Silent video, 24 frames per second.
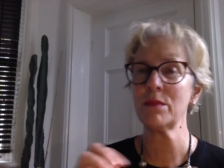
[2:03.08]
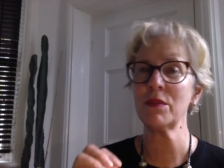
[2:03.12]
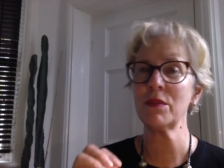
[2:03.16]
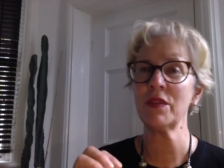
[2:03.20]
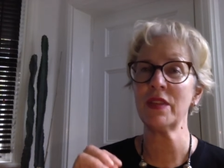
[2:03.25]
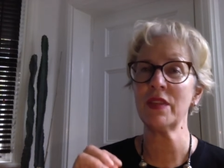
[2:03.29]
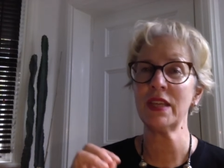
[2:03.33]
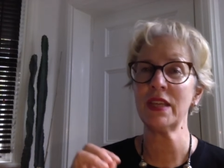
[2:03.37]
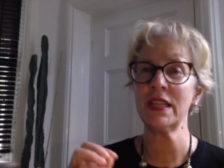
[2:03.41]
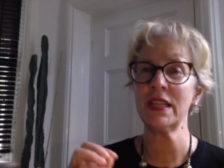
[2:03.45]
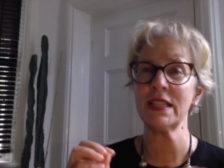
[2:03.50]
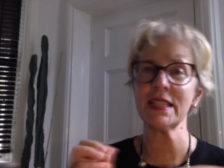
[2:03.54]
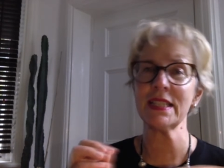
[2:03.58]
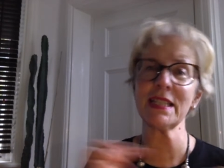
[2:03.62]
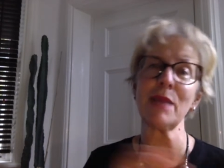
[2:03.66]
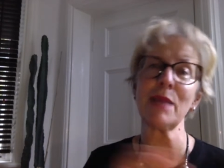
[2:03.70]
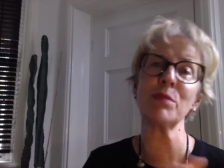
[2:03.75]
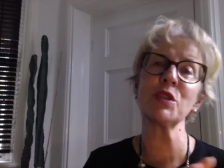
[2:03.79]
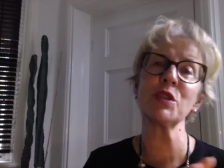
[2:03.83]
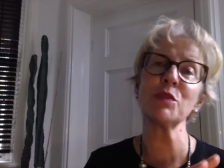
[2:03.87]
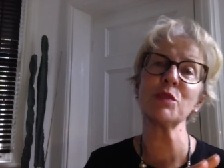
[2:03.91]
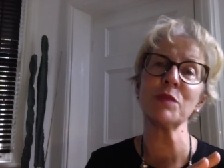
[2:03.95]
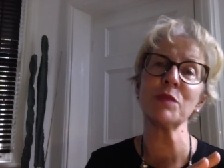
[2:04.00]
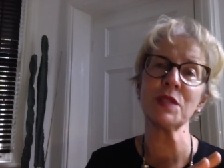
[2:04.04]
of the
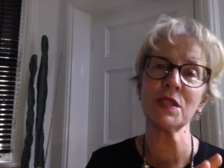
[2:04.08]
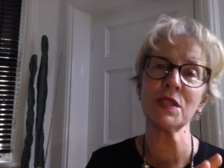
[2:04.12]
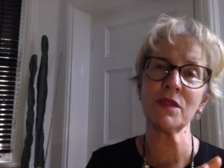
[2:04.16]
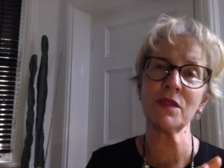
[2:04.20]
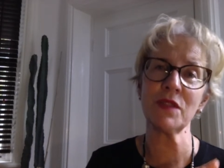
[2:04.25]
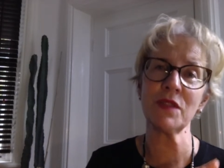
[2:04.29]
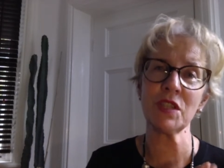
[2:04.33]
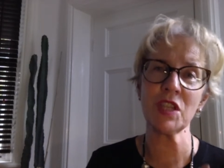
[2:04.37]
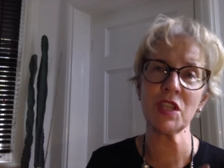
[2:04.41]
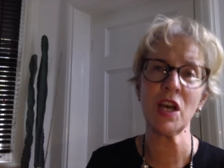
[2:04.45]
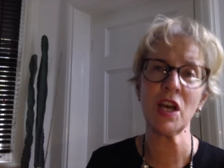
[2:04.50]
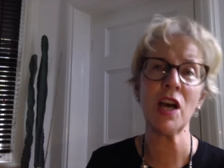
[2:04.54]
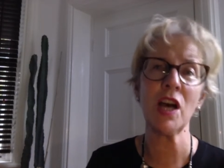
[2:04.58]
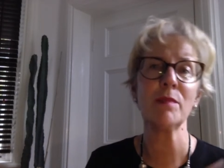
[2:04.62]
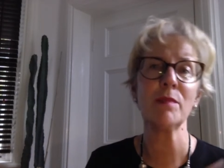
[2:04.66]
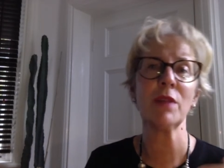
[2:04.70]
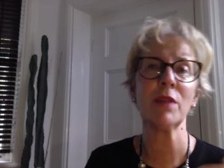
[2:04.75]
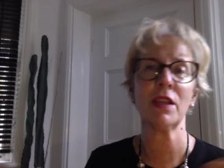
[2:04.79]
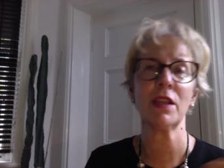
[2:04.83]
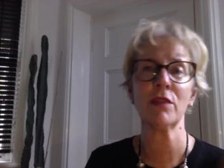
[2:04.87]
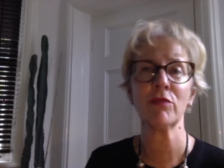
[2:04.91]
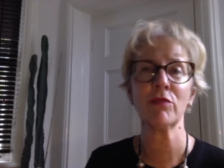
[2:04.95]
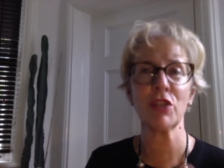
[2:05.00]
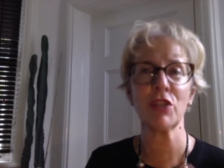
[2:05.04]
establishments of the time,
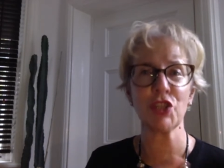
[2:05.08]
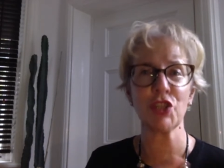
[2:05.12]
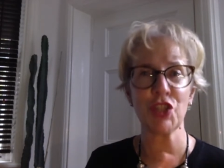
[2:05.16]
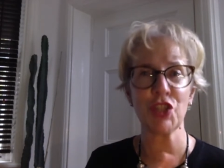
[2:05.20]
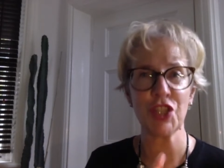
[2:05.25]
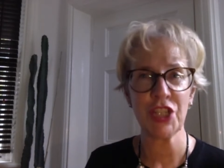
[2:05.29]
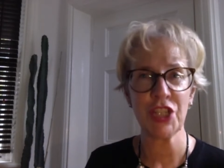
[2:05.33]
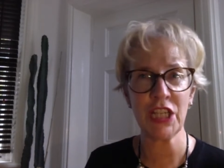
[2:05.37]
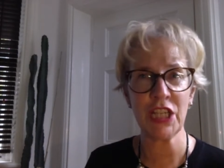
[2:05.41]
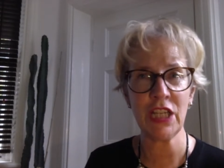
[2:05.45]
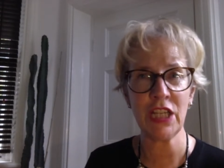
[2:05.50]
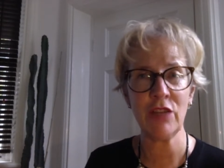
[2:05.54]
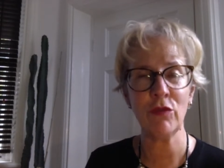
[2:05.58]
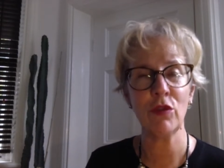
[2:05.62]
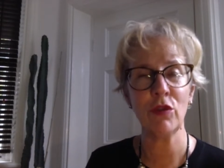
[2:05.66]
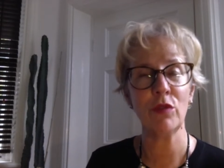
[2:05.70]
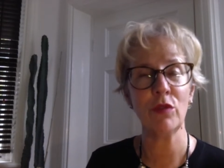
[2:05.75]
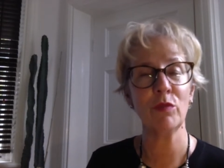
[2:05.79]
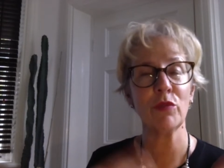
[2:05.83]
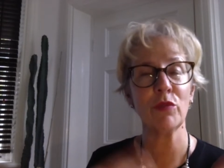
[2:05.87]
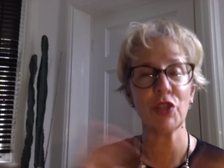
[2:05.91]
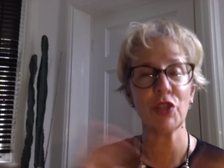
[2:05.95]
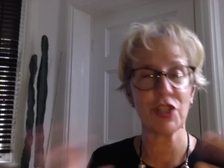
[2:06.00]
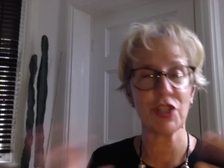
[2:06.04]
like the Russian Tea
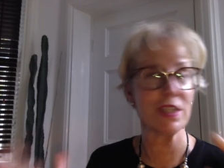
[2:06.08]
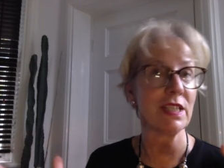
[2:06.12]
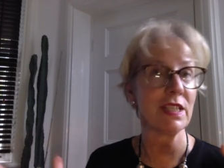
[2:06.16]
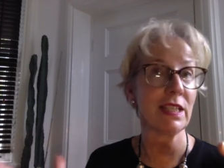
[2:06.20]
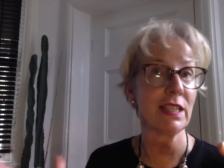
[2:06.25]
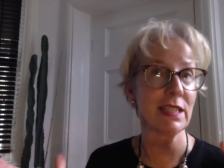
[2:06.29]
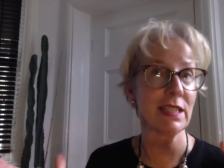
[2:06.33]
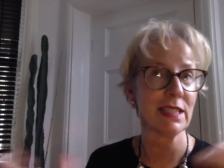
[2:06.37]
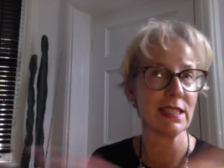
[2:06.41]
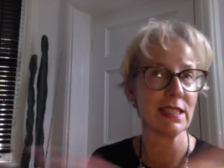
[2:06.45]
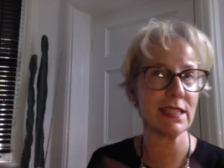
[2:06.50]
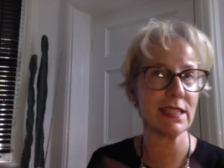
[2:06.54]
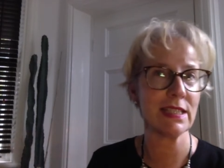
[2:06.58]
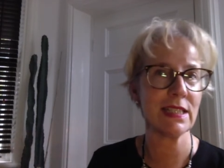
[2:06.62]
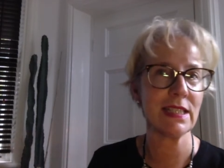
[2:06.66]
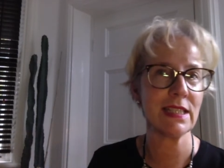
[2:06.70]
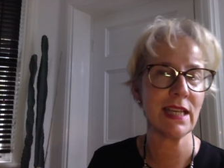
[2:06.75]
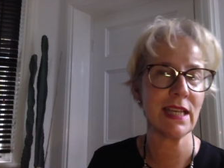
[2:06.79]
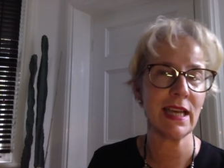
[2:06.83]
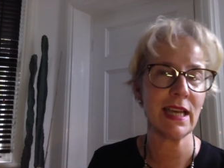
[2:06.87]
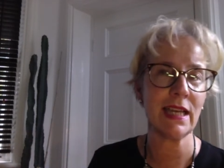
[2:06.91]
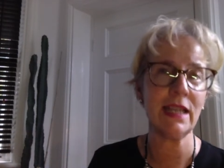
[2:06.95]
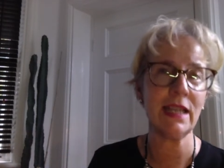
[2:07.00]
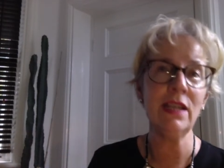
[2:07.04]
Room, which still exists
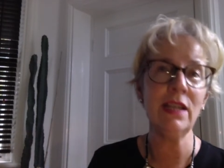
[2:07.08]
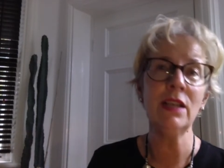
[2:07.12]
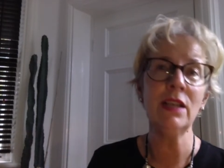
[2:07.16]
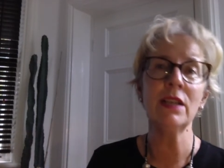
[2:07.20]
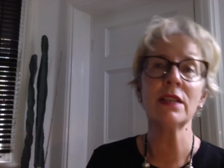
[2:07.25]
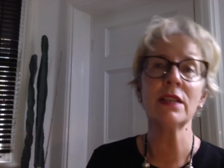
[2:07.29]
today,